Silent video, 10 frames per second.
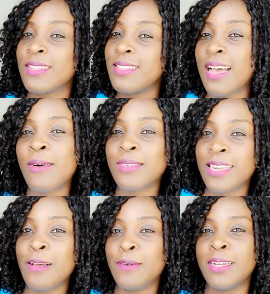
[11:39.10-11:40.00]

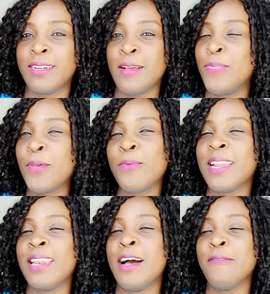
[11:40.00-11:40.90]
laughing at them, not really
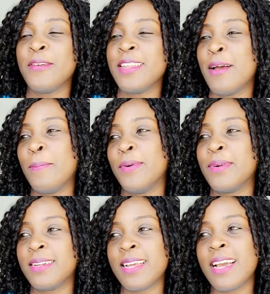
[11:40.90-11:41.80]
laughing, yeah,
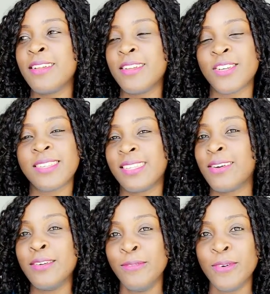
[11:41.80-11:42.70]
but it just
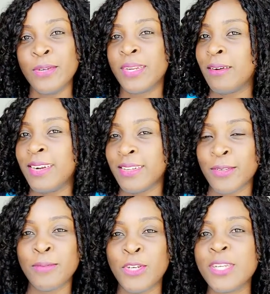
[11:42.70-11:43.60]
sounded funny when I read the
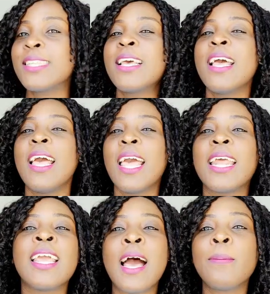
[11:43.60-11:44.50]
scriptures. And
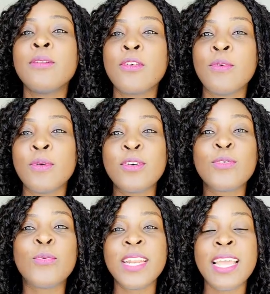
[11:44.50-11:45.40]
it happened to me because
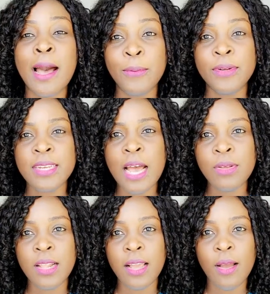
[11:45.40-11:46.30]
when it happened, I
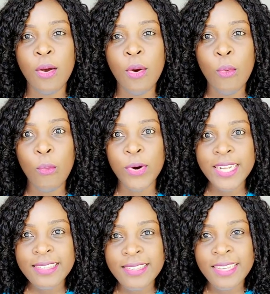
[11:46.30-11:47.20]
was like,
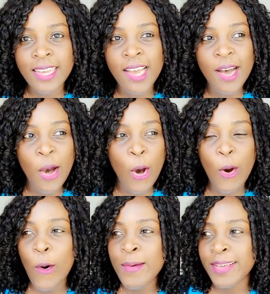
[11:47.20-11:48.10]
what?
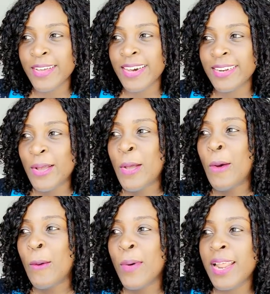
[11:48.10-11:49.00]
Oh my God.
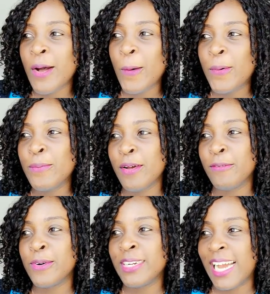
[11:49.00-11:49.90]
When I opened my
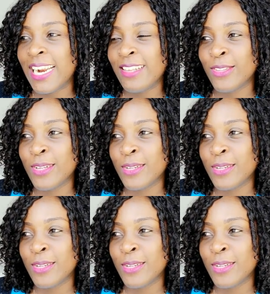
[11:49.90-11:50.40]
phone and I saw